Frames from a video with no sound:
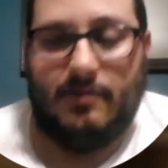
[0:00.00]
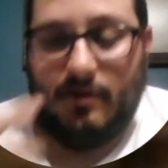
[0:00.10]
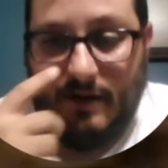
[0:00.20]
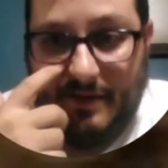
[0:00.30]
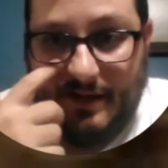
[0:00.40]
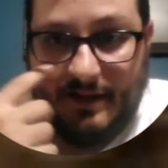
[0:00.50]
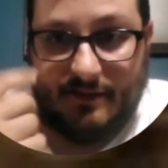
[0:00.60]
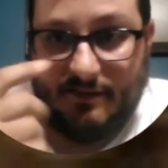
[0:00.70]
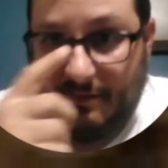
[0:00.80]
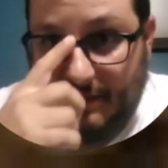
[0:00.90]
You are
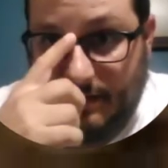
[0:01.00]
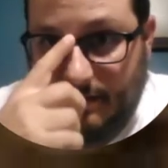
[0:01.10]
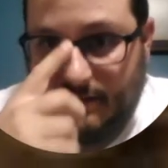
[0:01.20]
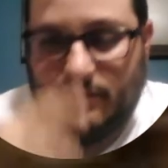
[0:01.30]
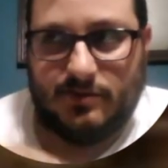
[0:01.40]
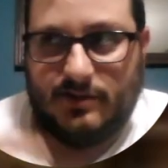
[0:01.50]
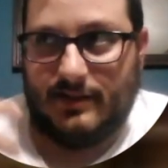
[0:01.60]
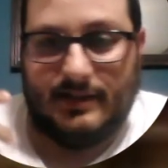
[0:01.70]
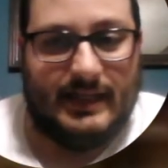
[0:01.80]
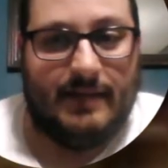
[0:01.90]
remedying something, usually a
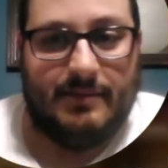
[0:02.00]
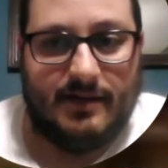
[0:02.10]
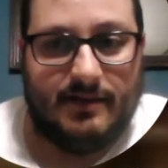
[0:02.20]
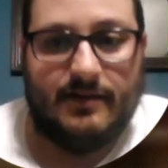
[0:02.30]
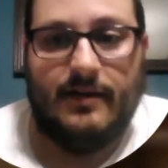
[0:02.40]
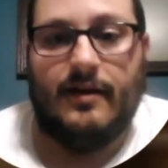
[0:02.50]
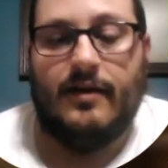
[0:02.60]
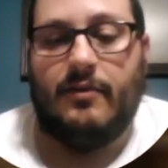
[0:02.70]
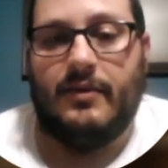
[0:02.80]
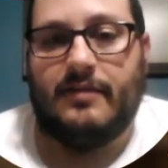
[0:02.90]
contaminant,
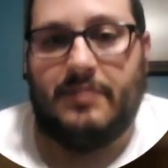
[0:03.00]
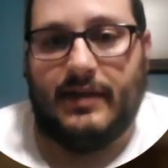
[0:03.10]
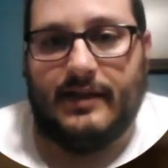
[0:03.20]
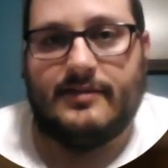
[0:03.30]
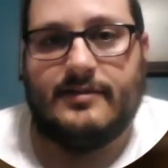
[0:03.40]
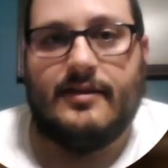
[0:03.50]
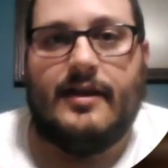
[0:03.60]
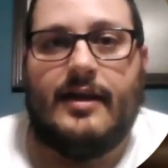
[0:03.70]
with plants.